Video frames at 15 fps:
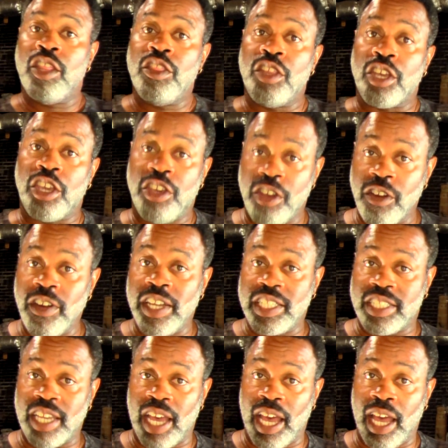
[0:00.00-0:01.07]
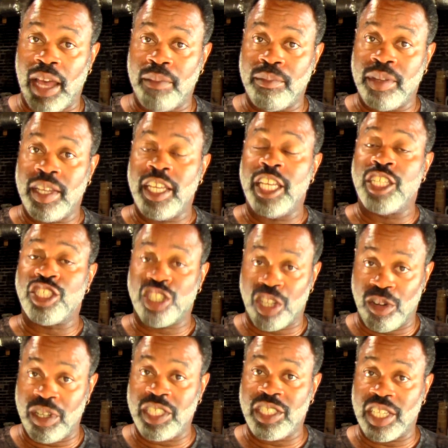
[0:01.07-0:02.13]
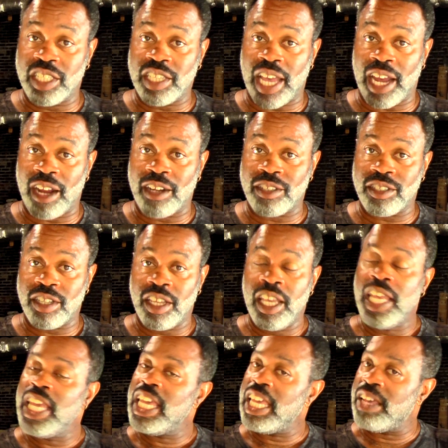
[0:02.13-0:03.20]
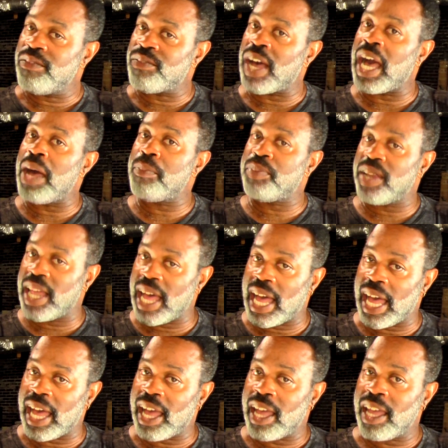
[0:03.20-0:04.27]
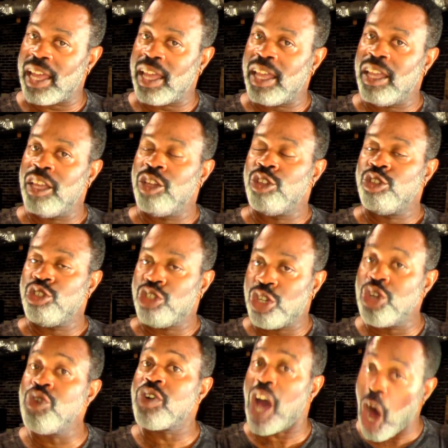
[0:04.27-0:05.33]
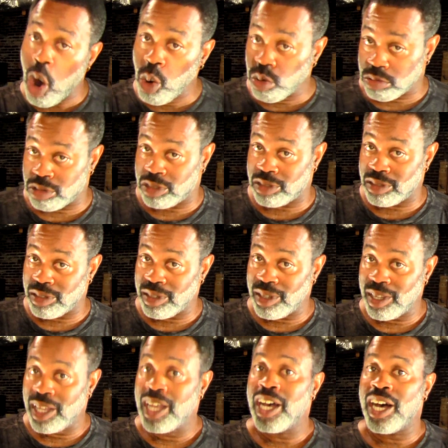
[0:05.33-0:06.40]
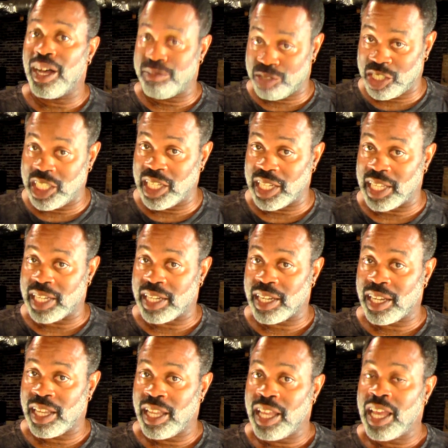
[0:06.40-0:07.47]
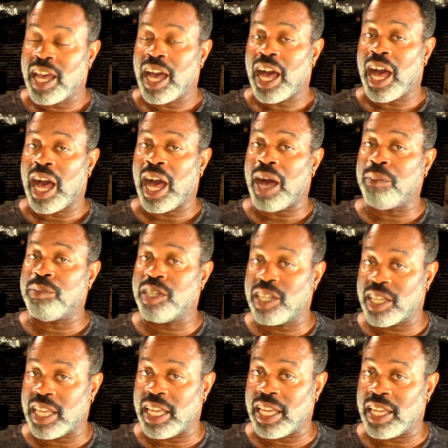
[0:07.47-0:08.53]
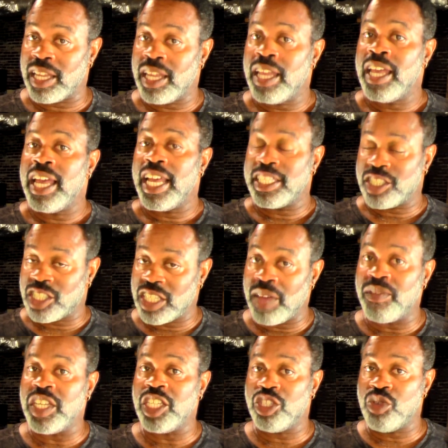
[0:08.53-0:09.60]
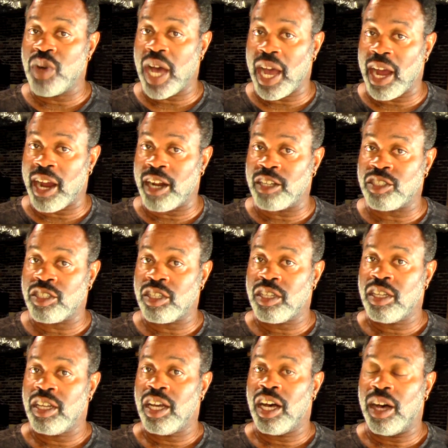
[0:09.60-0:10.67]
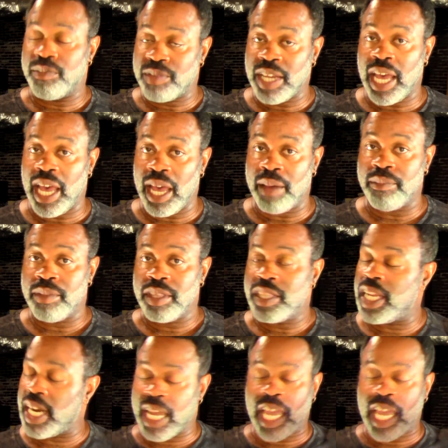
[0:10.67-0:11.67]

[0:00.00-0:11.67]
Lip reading: The curing time is 36 hours. If I apply 2 coats of sealant, I'm looking at 72 hours of time that I